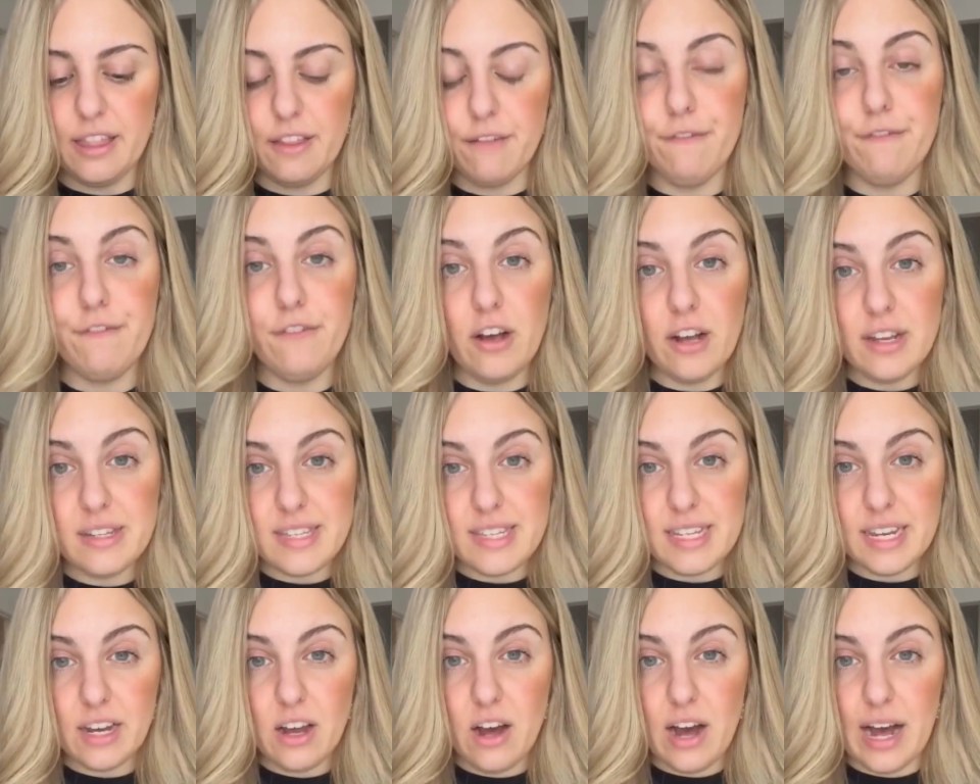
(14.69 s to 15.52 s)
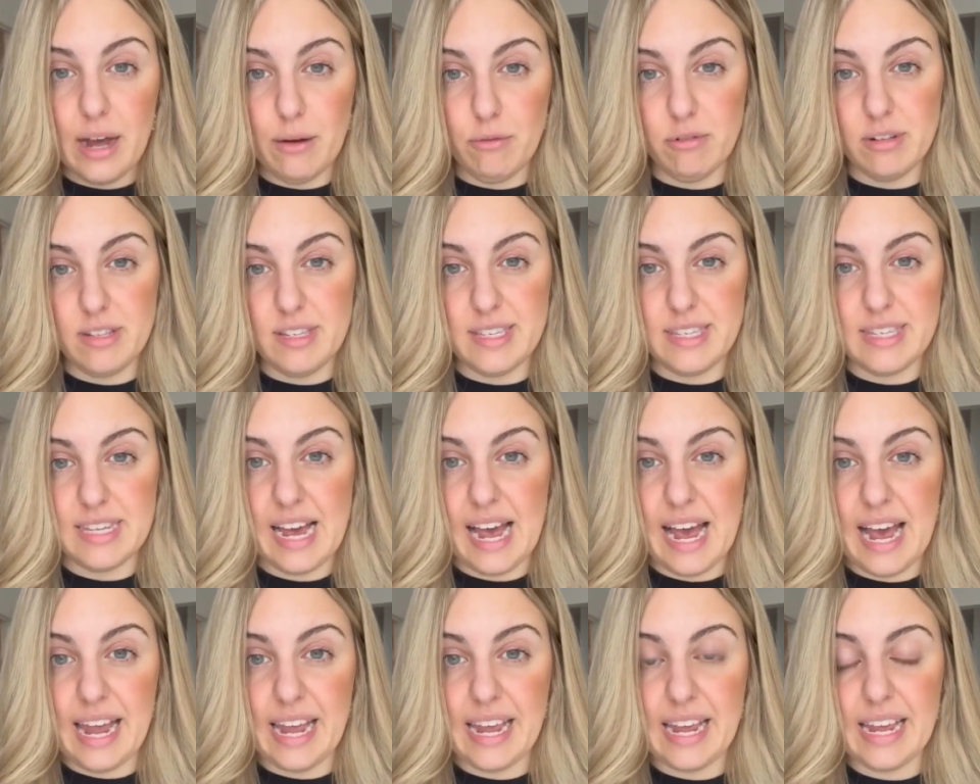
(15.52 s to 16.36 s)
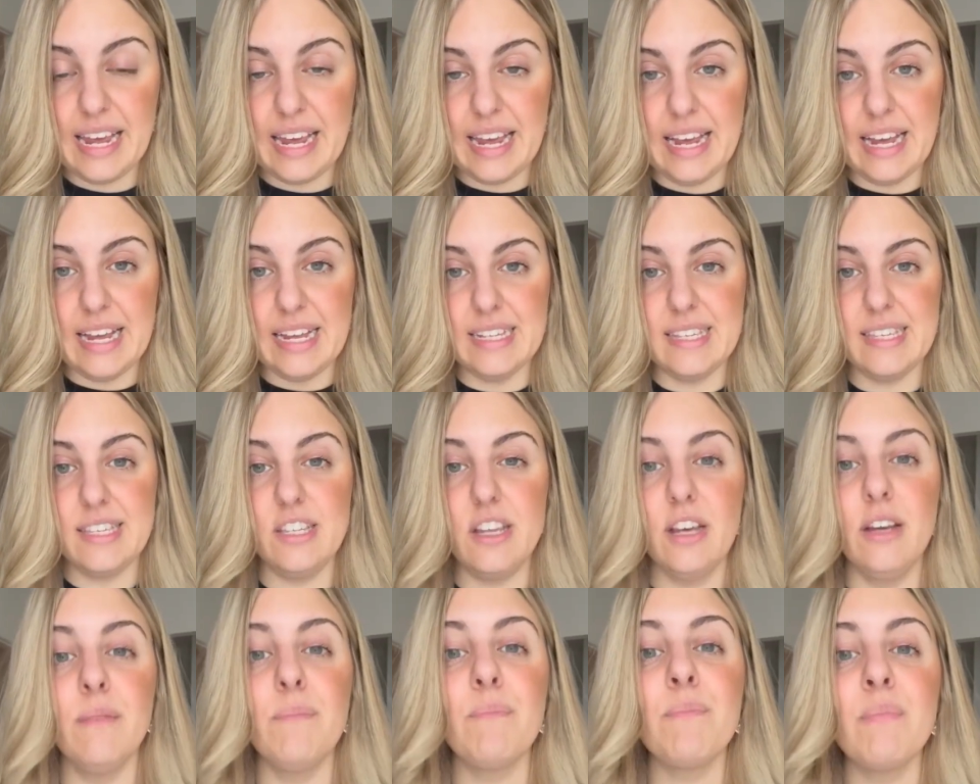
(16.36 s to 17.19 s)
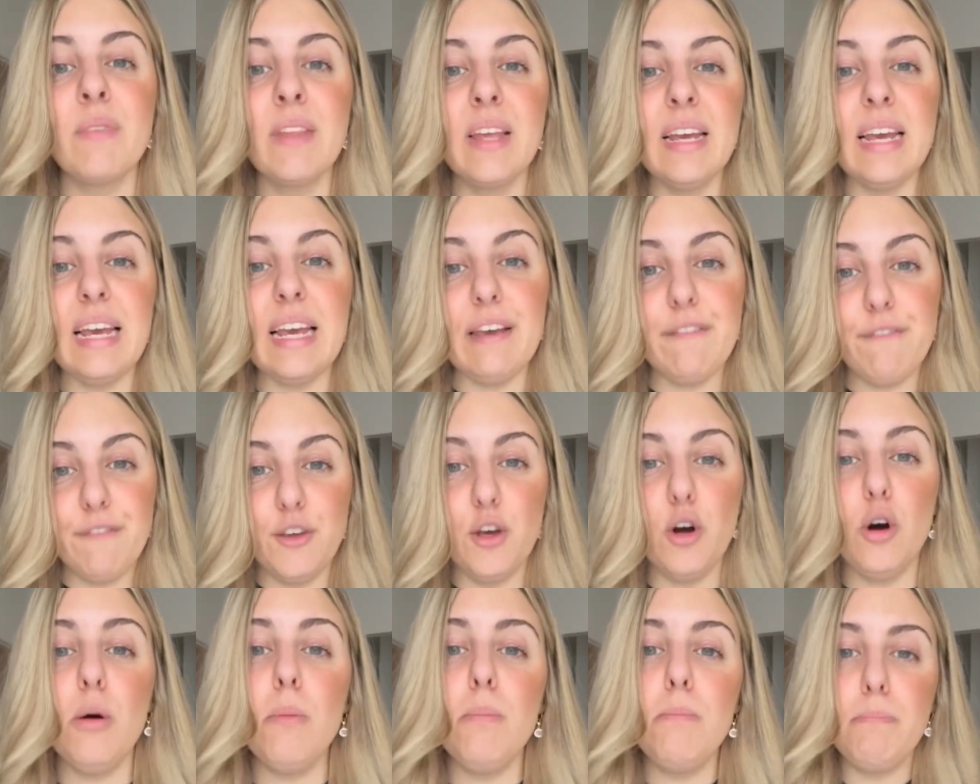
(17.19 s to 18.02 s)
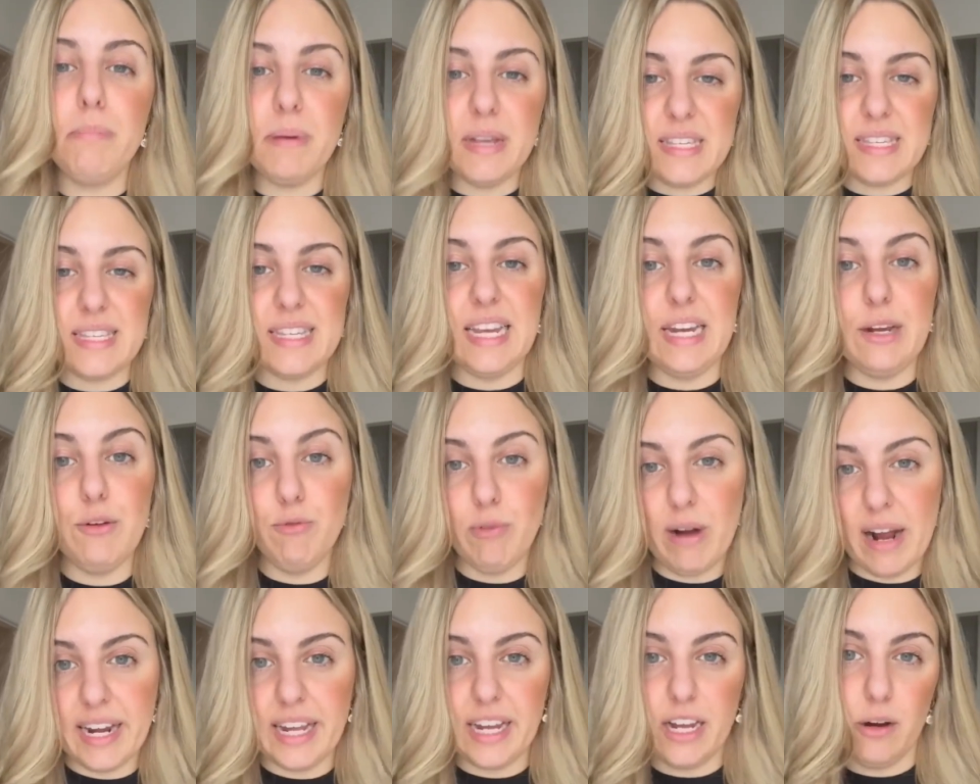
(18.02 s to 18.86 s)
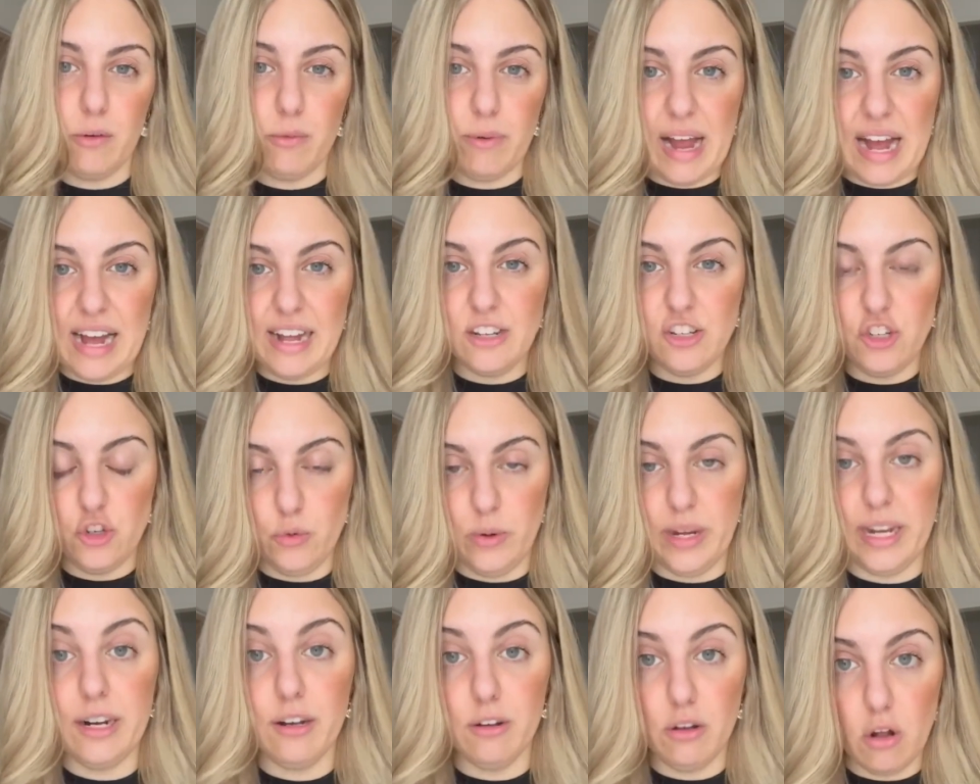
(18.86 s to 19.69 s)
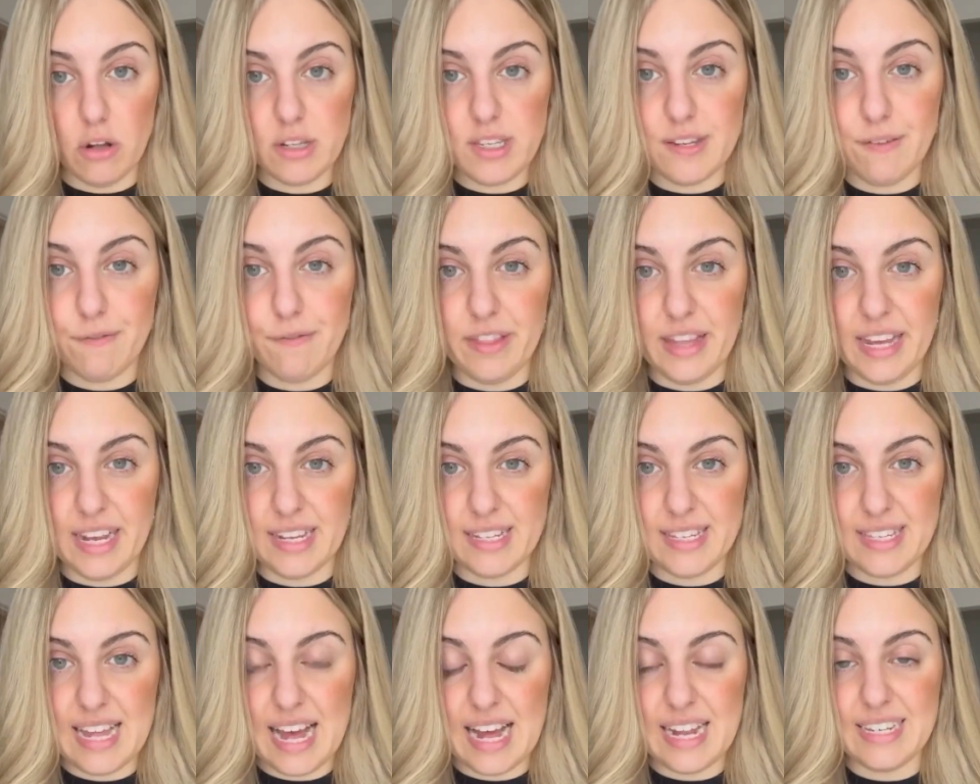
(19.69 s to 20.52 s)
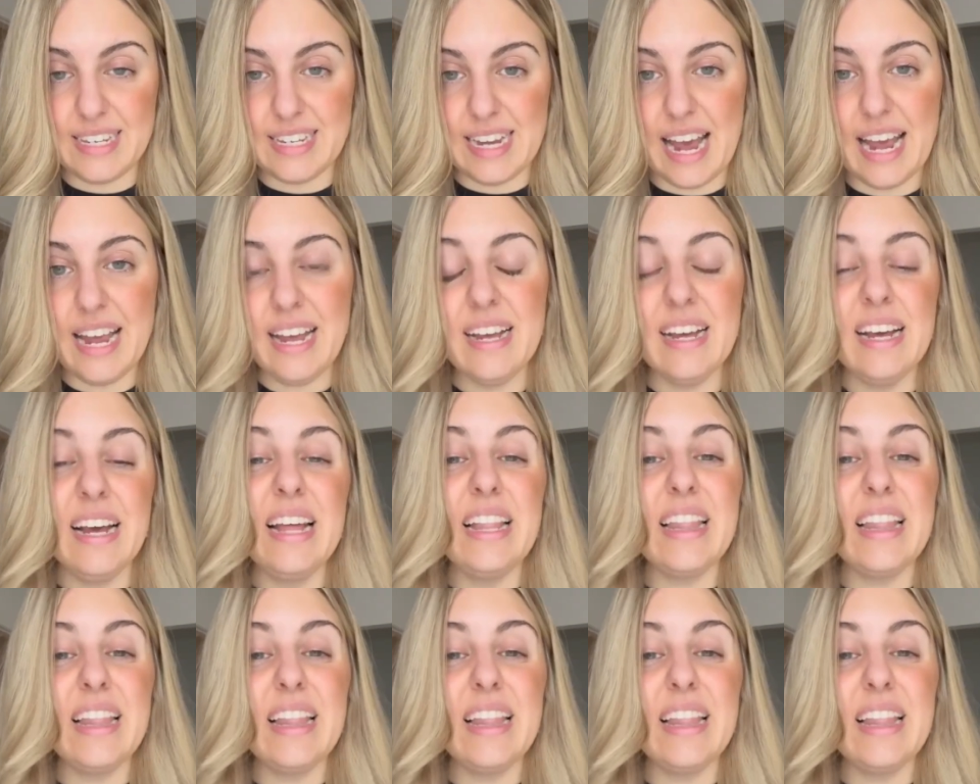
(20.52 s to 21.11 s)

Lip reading: The first thing I would say is if you're busy running around doing lots of things that day,